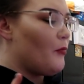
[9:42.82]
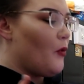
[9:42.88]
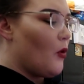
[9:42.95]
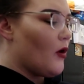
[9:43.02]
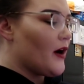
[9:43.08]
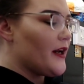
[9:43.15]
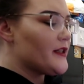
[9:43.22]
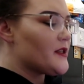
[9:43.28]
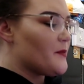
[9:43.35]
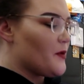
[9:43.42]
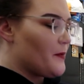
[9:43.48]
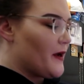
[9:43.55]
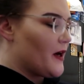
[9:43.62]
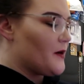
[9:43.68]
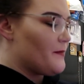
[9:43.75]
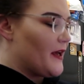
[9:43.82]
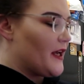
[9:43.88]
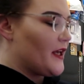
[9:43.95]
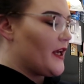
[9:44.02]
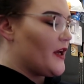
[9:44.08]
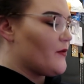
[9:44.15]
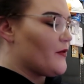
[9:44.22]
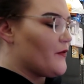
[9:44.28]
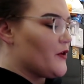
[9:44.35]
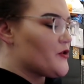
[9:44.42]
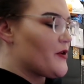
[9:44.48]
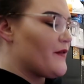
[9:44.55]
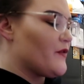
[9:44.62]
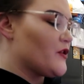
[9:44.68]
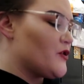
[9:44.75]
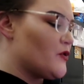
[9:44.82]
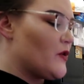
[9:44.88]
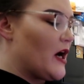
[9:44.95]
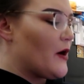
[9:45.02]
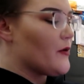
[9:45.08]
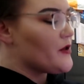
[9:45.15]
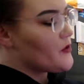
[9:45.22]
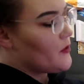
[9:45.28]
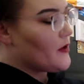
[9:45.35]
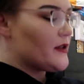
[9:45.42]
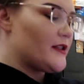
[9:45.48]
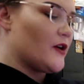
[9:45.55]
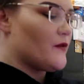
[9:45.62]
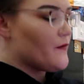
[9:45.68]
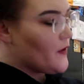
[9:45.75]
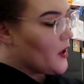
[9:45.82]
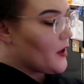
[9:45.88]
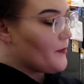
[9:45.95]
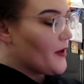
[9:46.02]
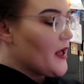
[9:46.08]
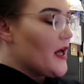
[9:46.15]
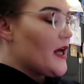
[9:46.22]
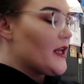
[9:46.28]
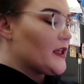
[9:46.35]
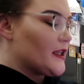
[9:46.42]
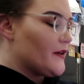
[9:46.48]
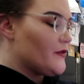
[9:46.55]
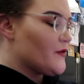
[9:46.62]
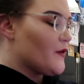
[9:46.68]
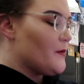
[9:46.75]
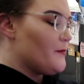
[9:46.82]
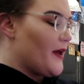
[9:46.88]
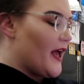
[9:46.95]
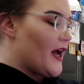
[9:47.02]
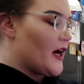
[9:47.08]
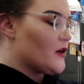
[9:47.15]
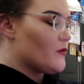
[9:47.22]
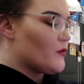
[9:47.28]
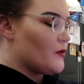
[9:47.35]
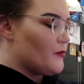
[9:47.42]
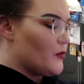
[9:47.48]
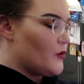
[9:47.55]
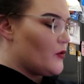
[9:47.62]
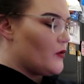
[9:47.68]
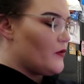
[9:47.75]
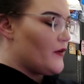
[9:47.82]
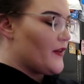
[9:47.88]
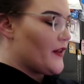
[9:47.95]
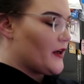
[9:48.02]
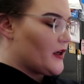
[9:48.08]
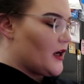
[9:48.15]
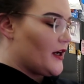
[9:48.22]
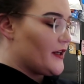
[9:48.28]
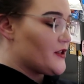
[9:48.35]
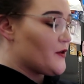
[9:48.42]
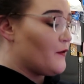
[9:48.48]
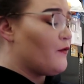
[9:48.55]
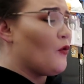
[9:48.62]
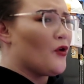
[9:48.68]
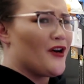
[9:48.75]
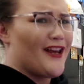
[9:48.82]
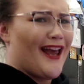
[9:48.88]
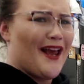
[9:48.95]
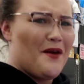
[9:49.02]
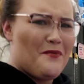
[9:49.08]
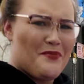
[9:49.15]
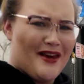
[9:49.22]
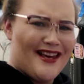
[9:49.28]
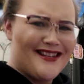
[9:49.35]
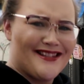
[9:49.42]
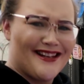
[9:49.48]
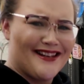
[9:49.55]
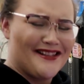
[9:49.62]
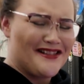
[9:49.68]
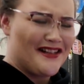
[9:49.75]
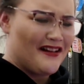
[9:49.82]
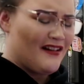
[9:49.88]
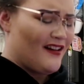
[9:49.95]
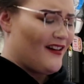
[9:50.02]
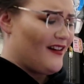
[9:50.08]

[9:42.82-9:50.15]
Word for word: Pour into prepared baking, refrigerate for two hours or until firm. Lift from pan, remove, and then cut into 48 pieces.